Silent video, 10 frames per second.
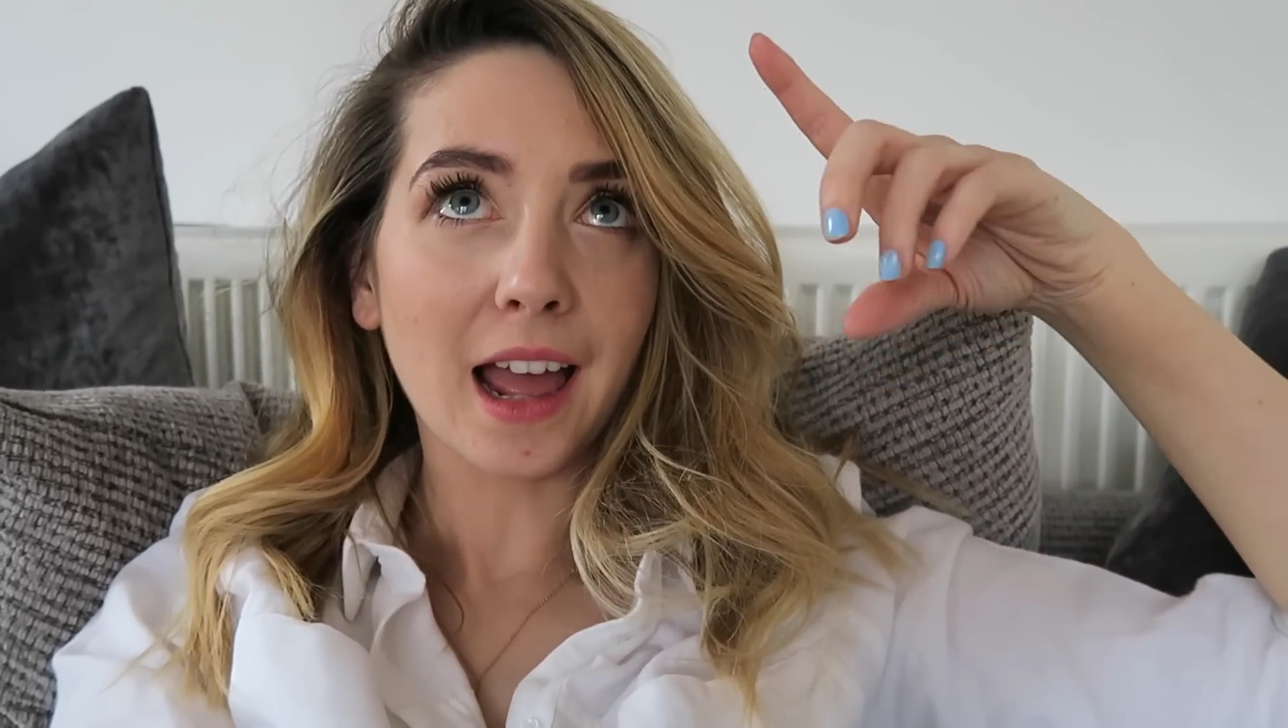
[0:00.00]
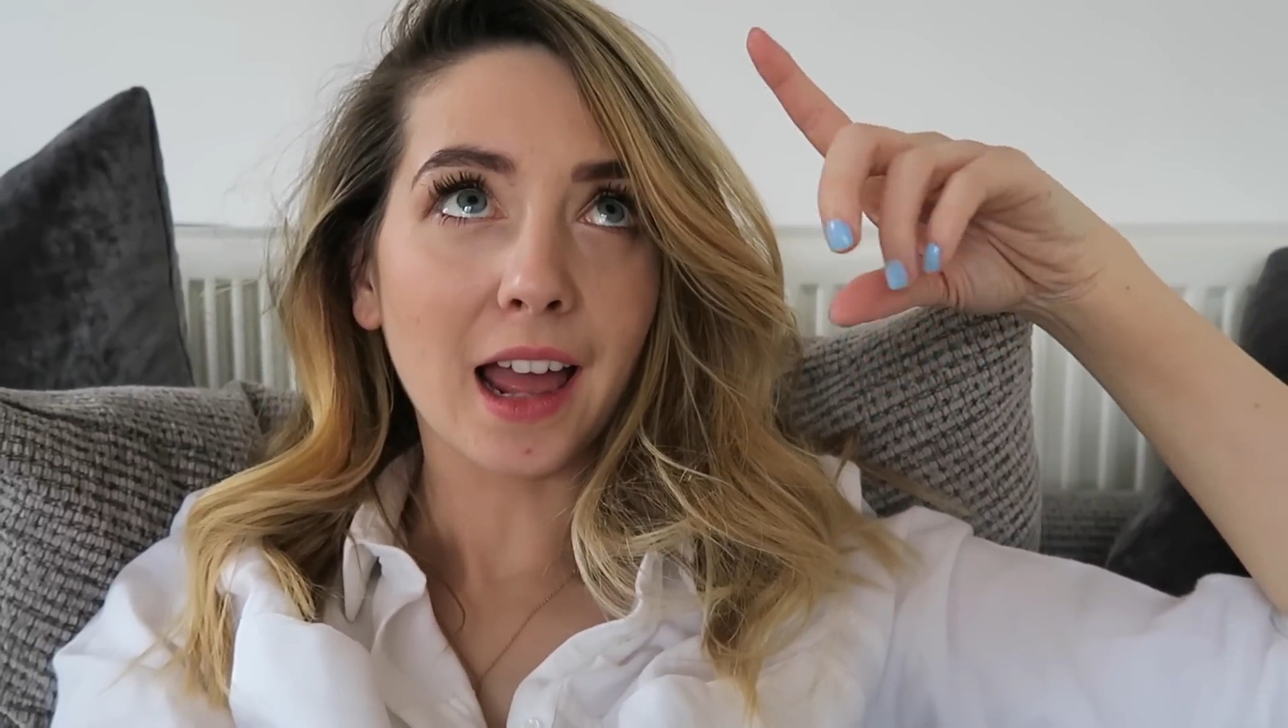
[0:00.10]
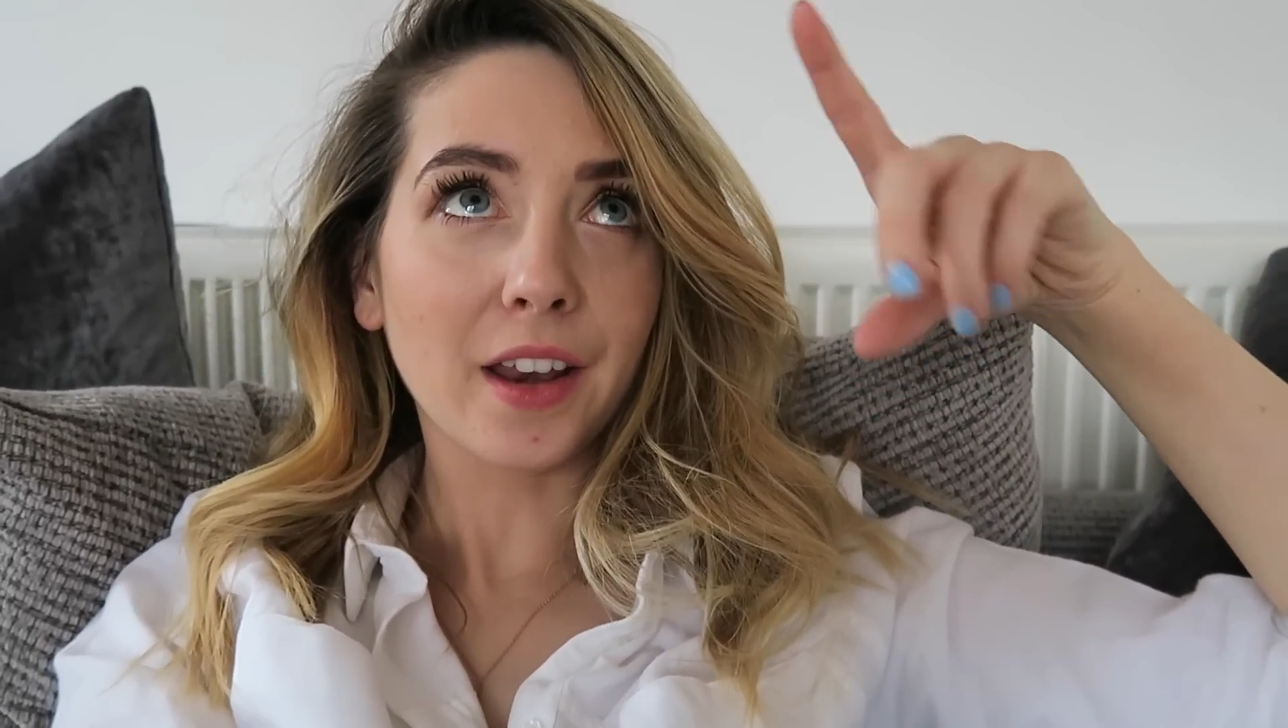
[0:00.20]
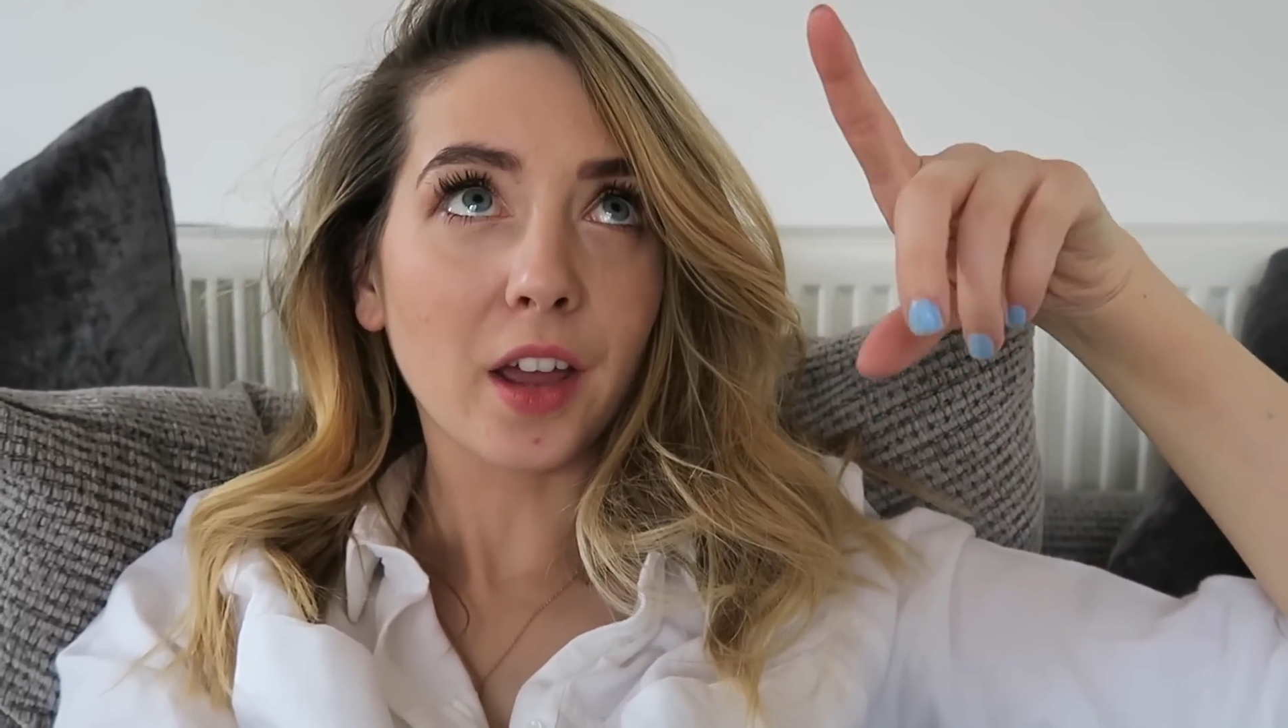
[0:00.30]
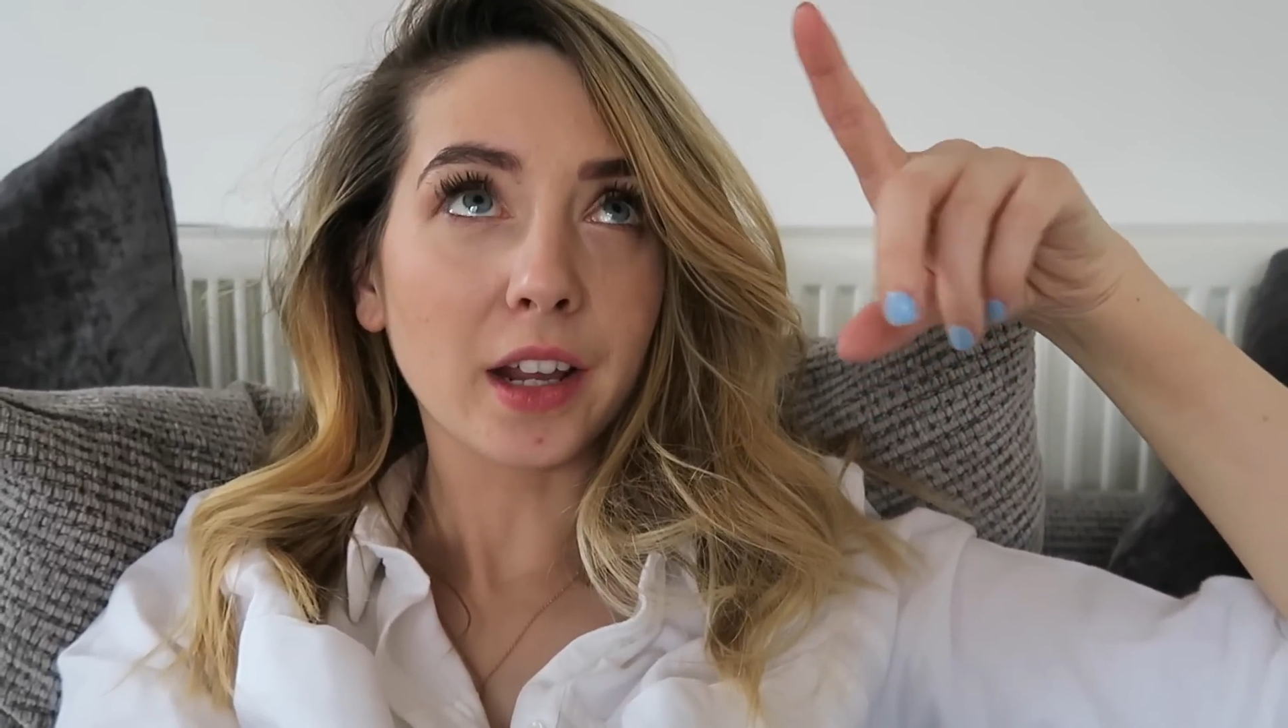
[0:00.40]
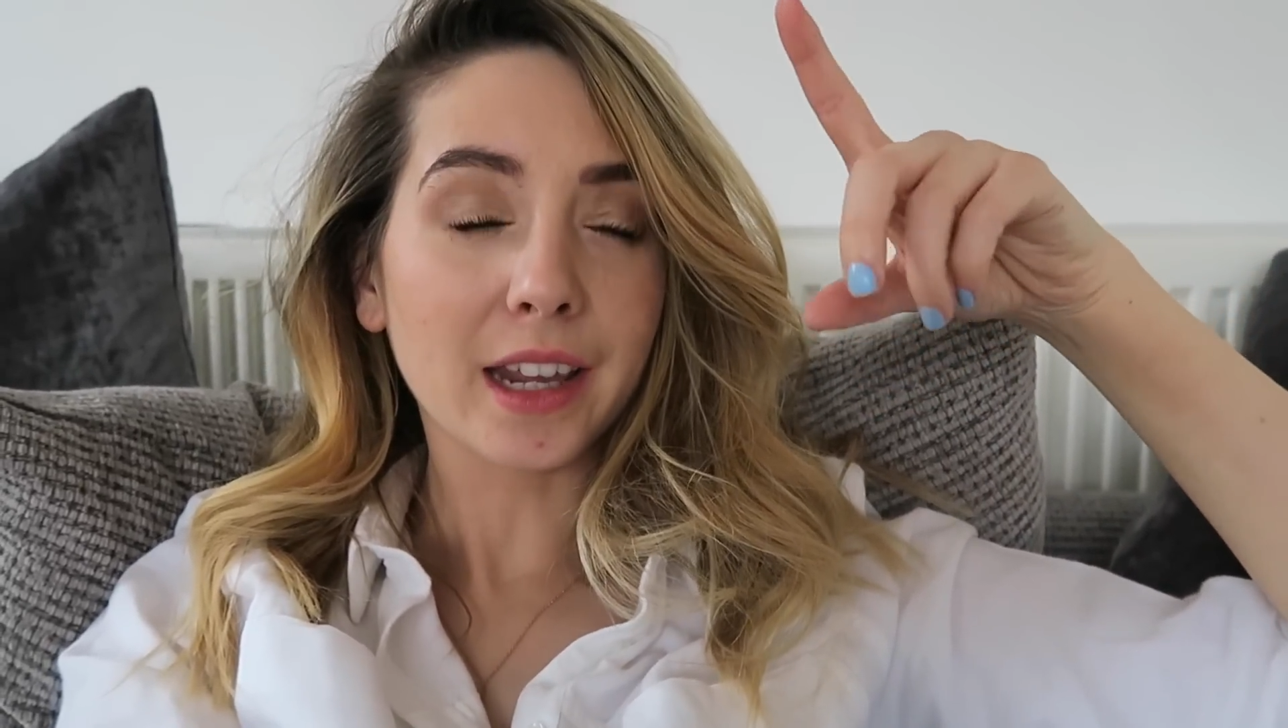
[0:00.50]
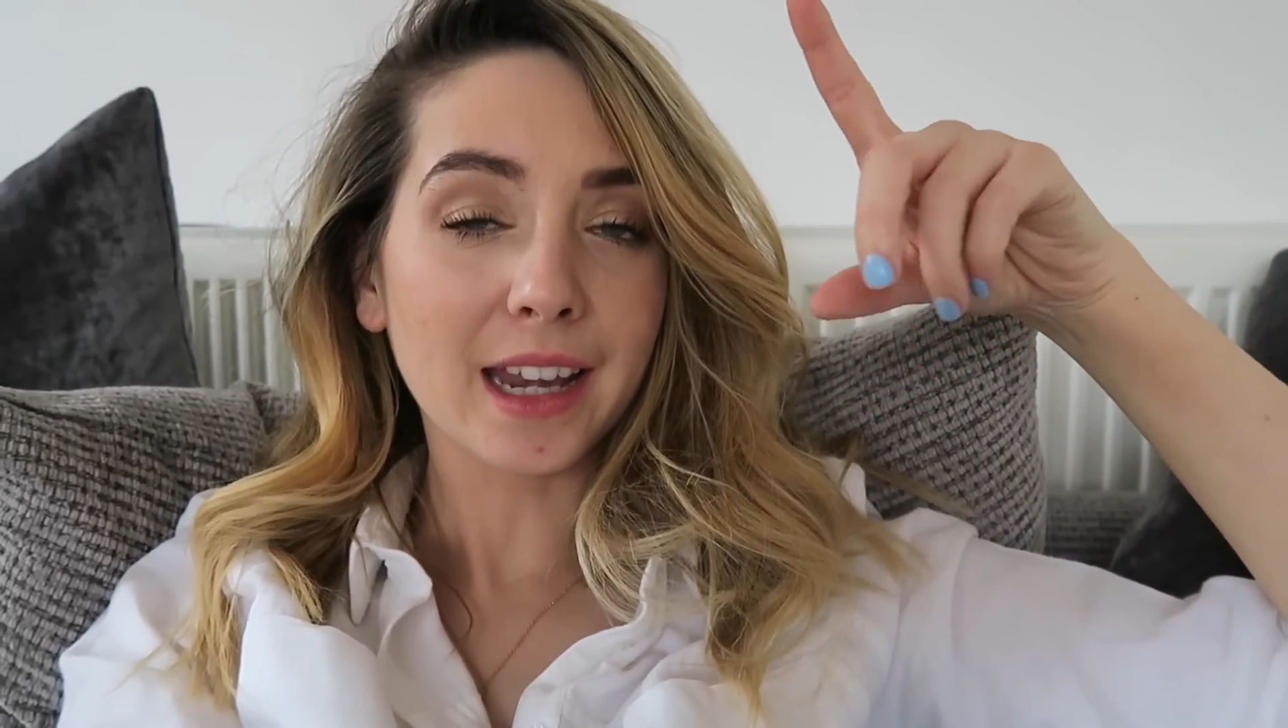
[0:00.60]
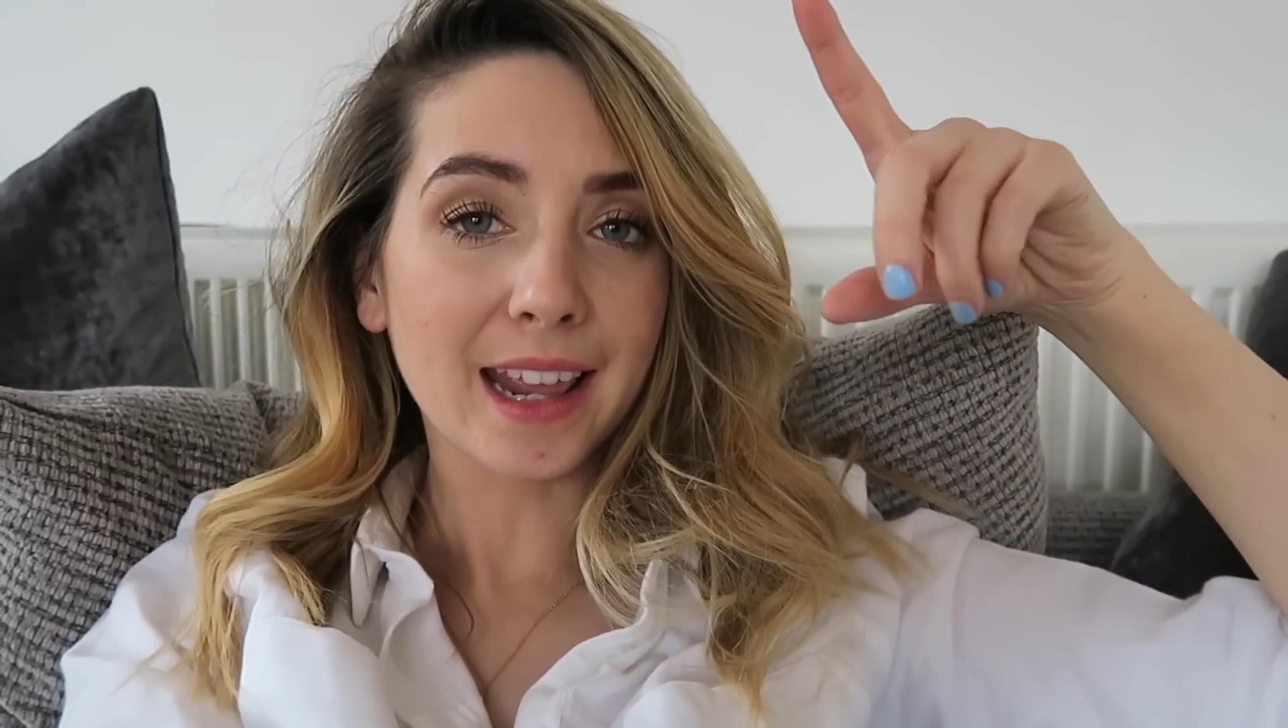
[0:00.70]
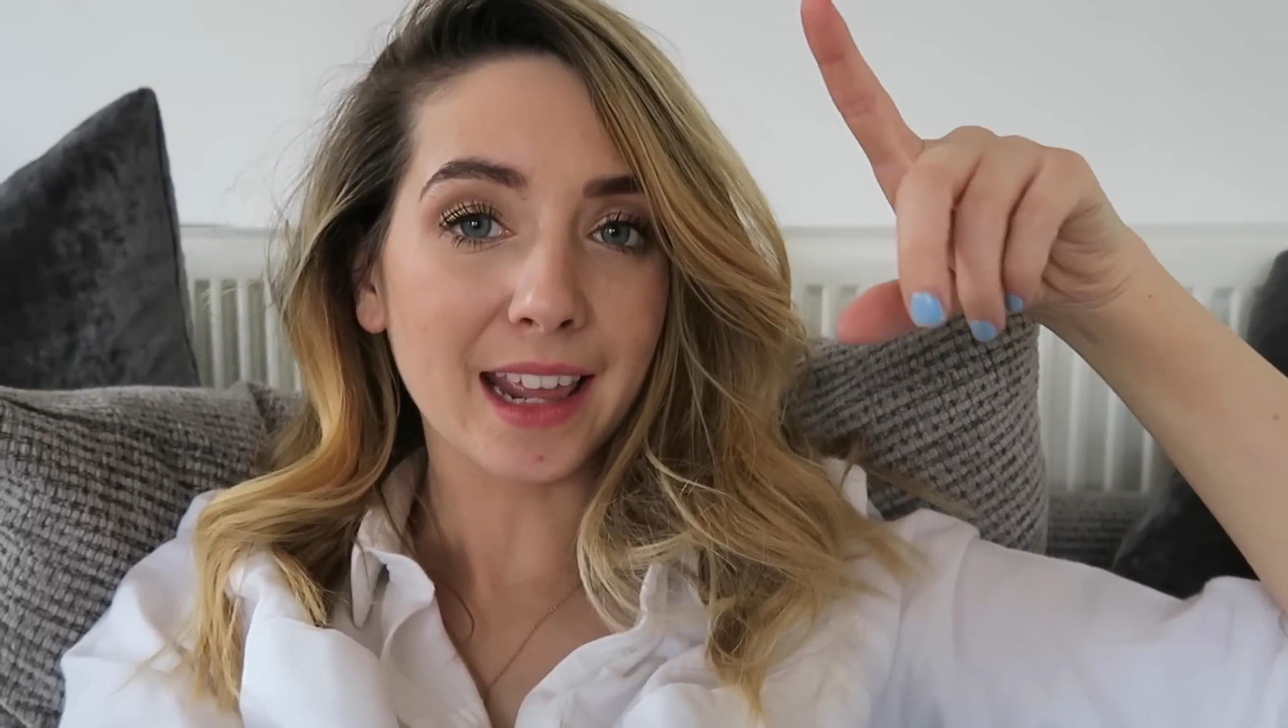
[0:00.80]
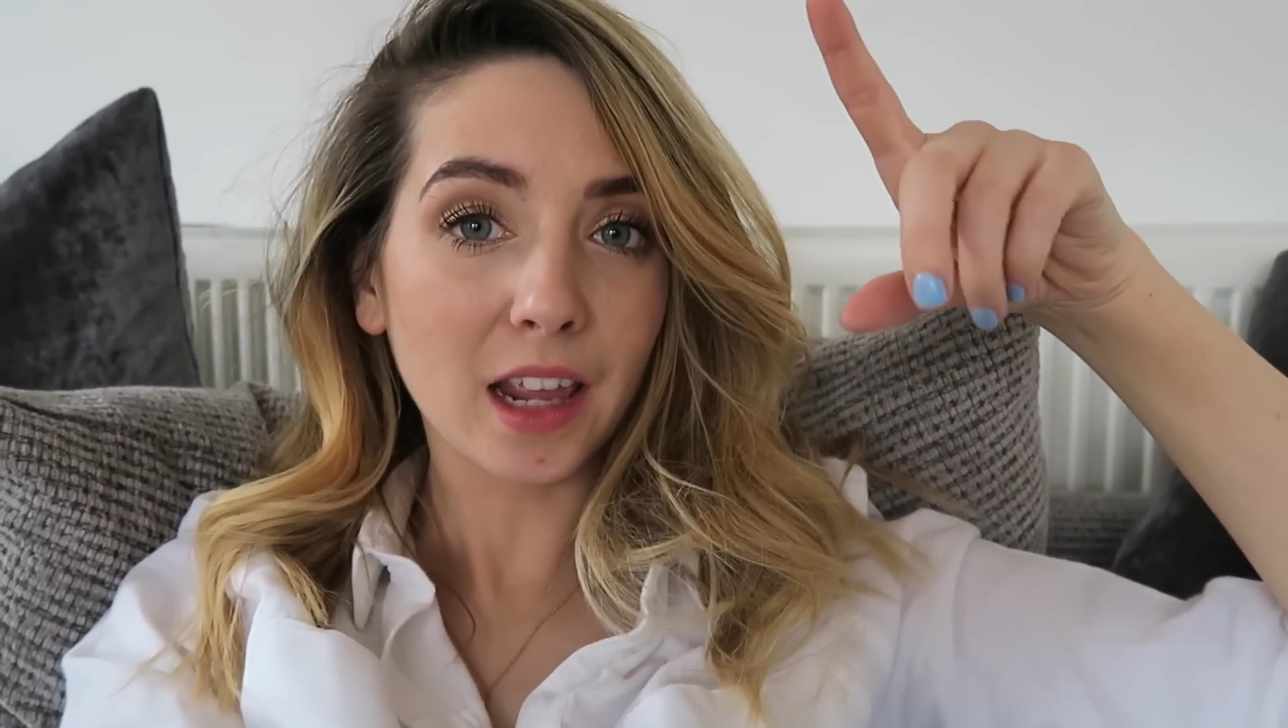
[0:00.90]
and I can
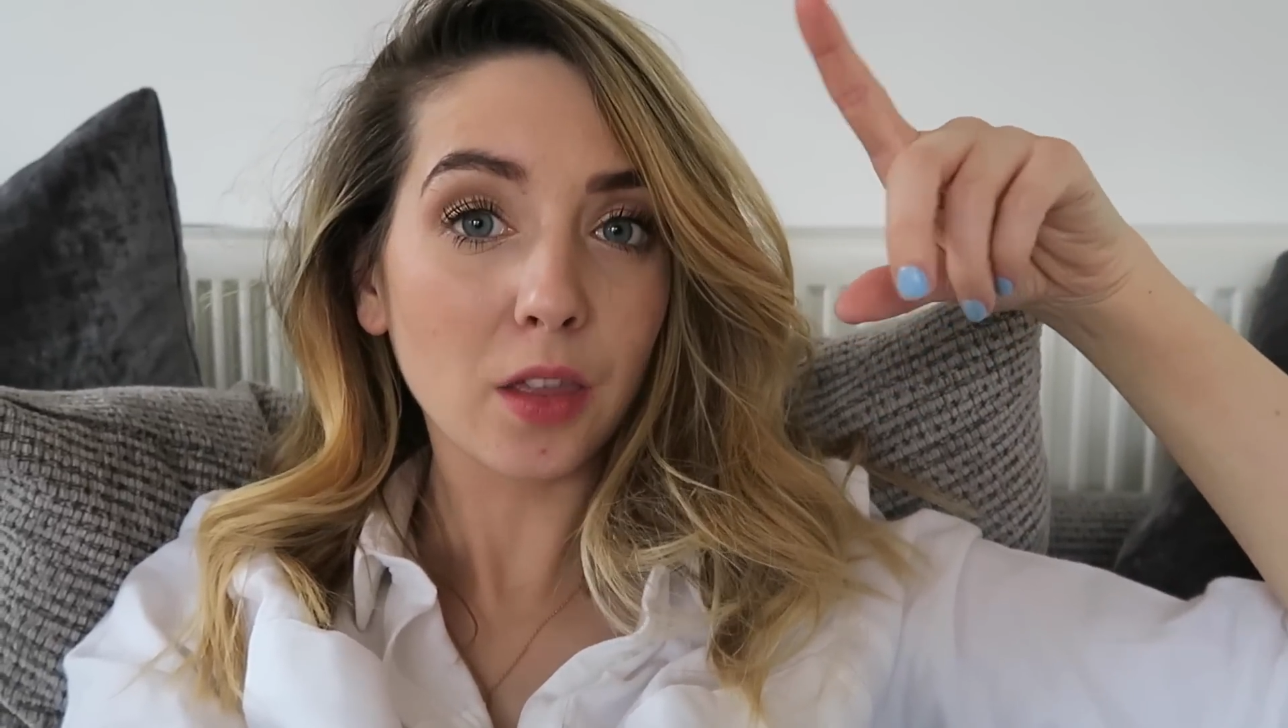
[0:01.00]
hear